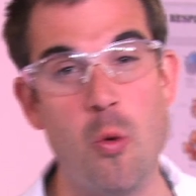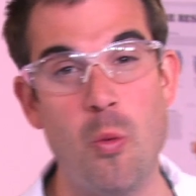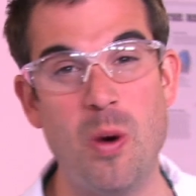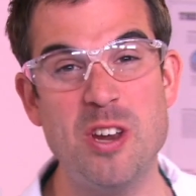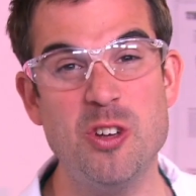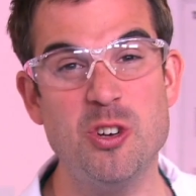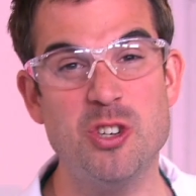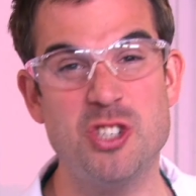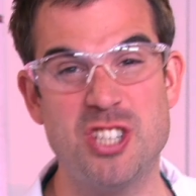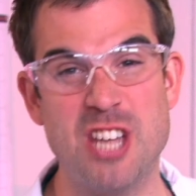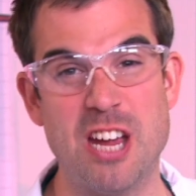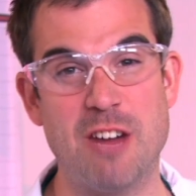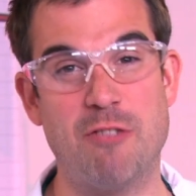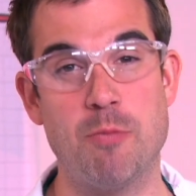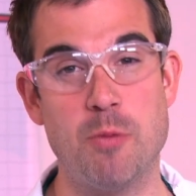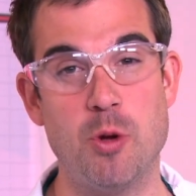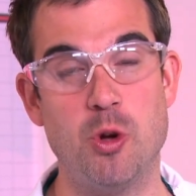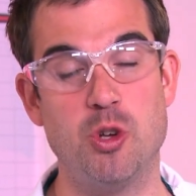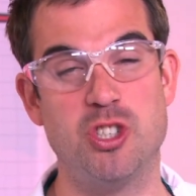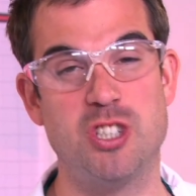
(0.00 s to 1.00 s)
when you're sick
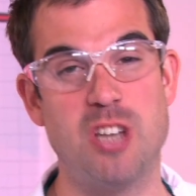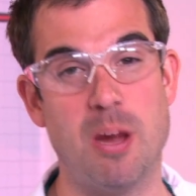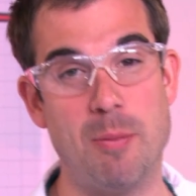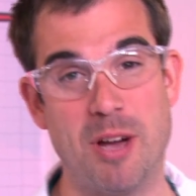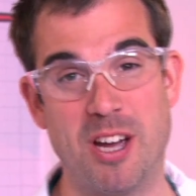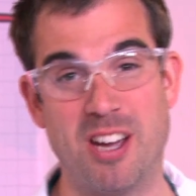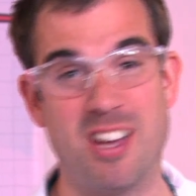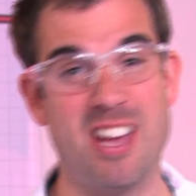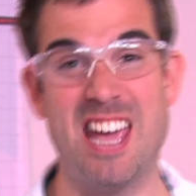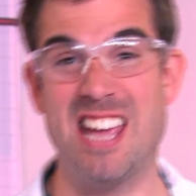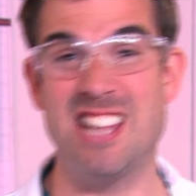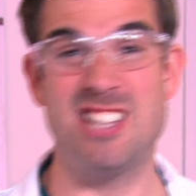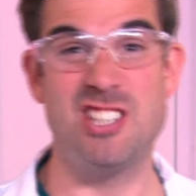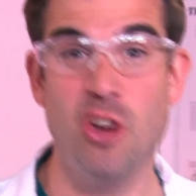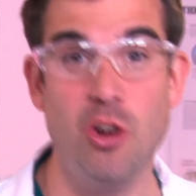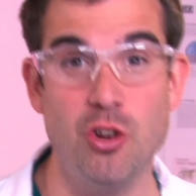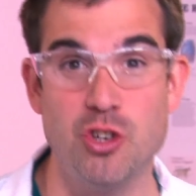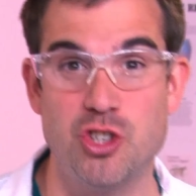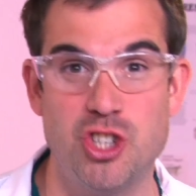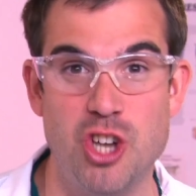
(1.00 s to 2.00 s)
from your stomach, it's
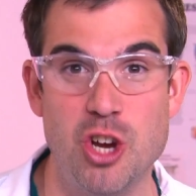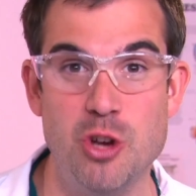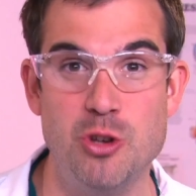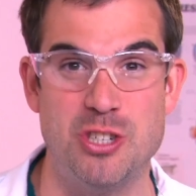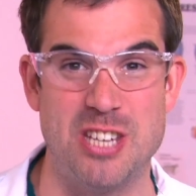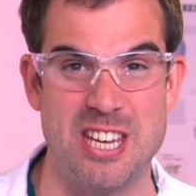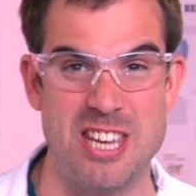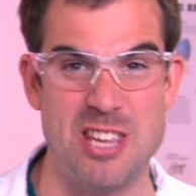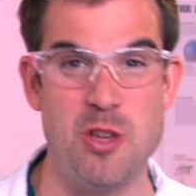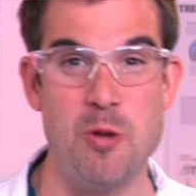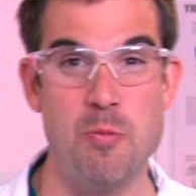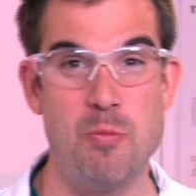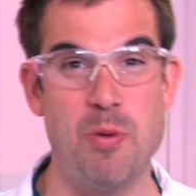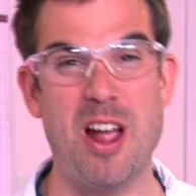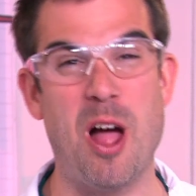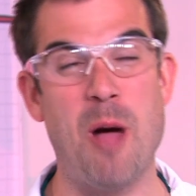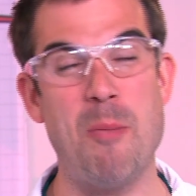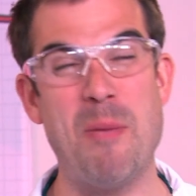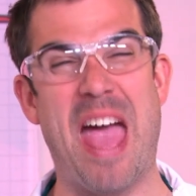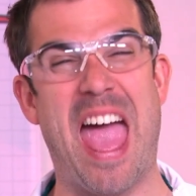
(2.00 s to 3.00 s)
not choosy. You
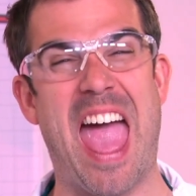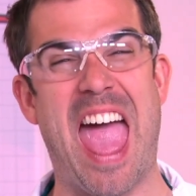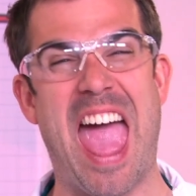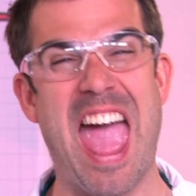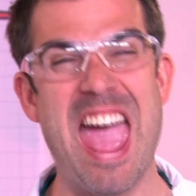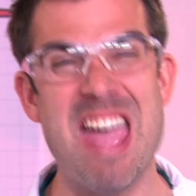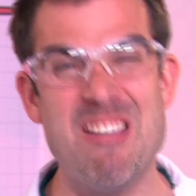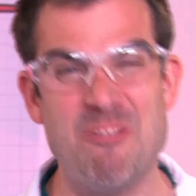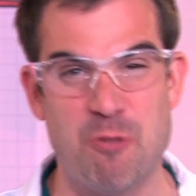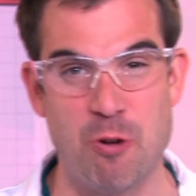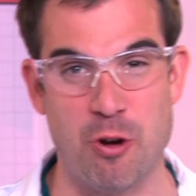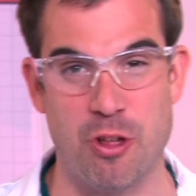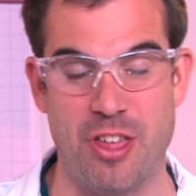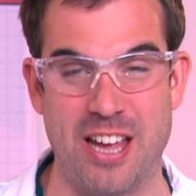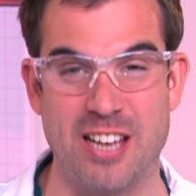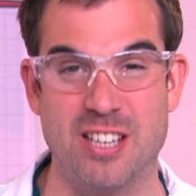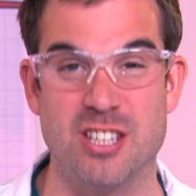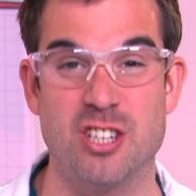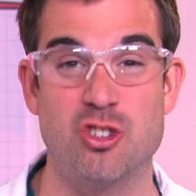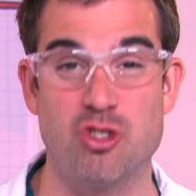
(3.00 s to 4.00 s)
bring up
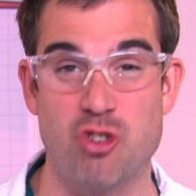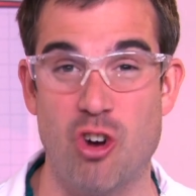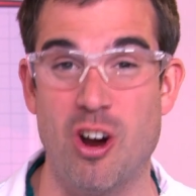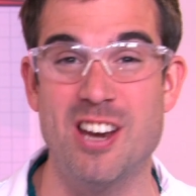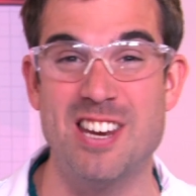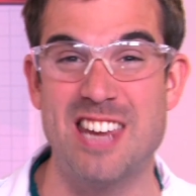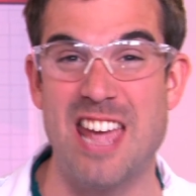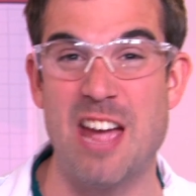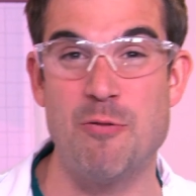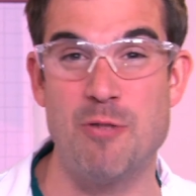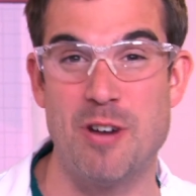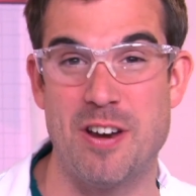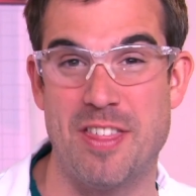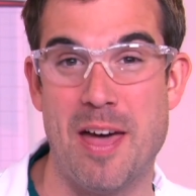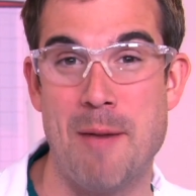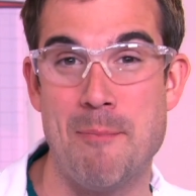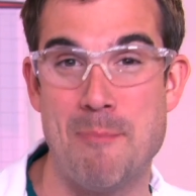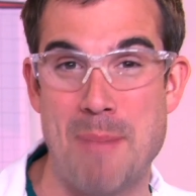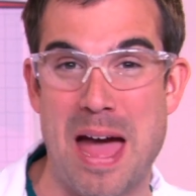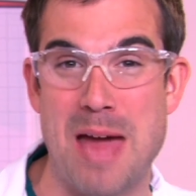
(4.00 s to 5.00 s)
everything to try and get rid of
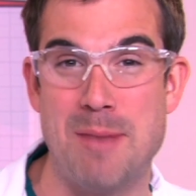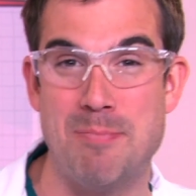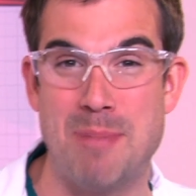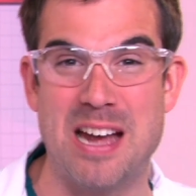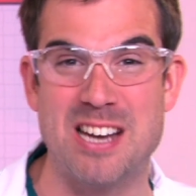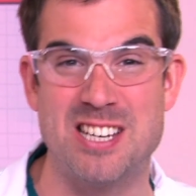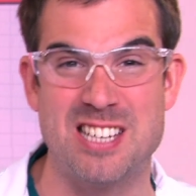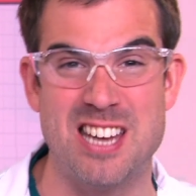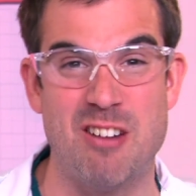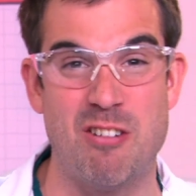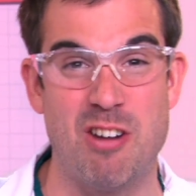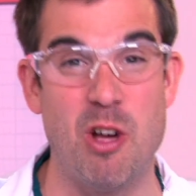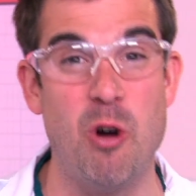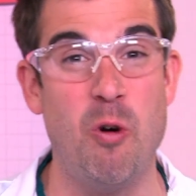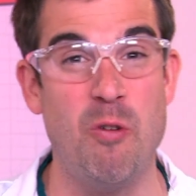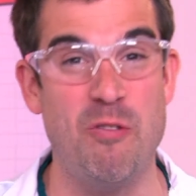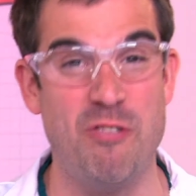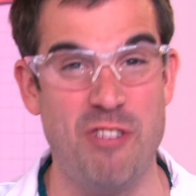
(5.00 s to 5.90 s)
that bad bacteria or